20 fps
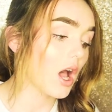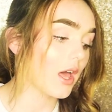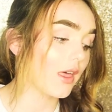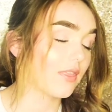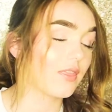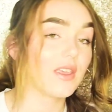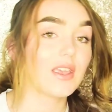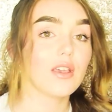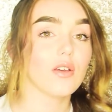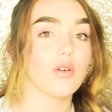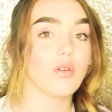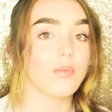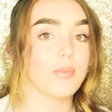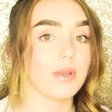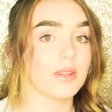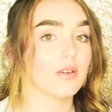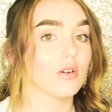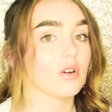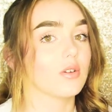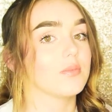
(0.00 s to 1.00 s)
I think it would
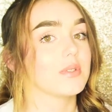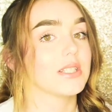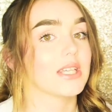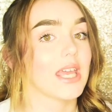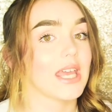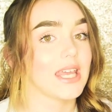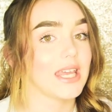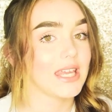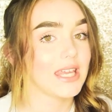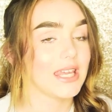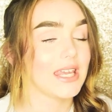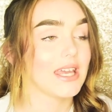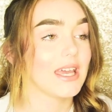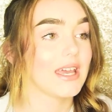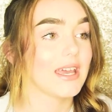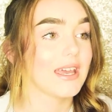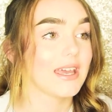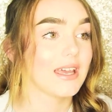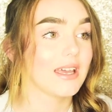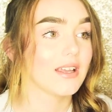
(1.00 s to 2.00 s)
be the Urban Decay,
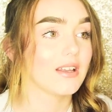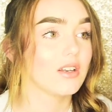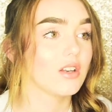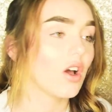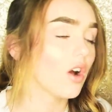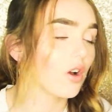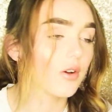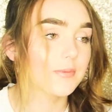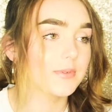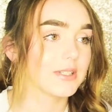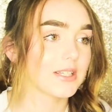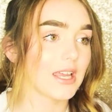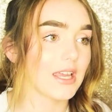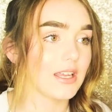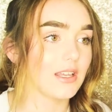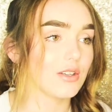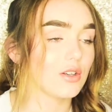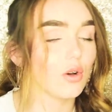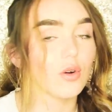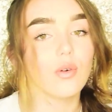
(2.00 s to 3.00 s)
not Urban Decay,
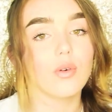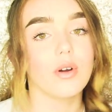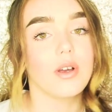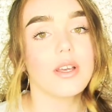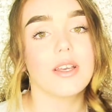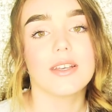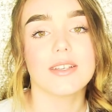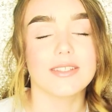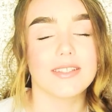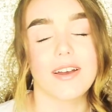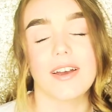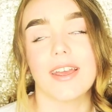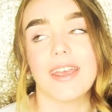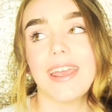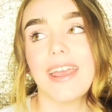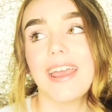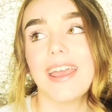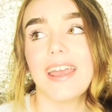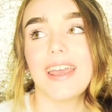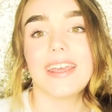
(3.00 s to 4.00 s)
no,
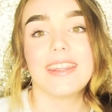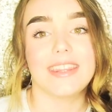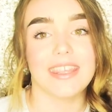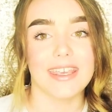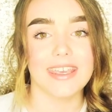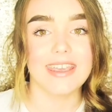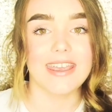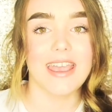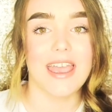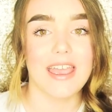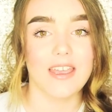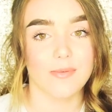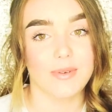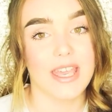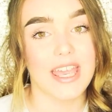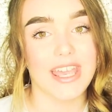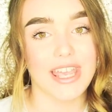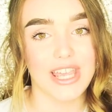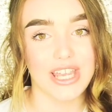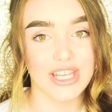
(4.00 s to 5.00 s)
sorry, the
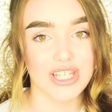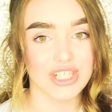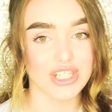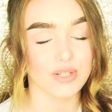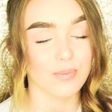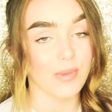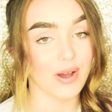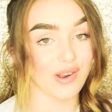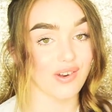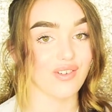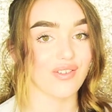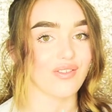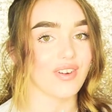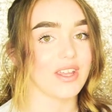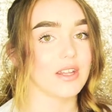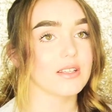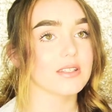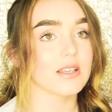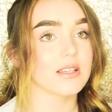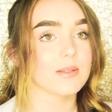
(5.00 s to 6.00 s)
ABH Modern
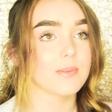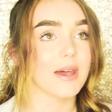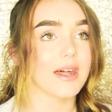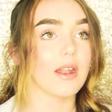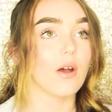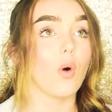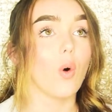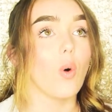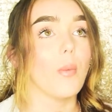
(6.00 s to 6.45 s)
Renaissance palette.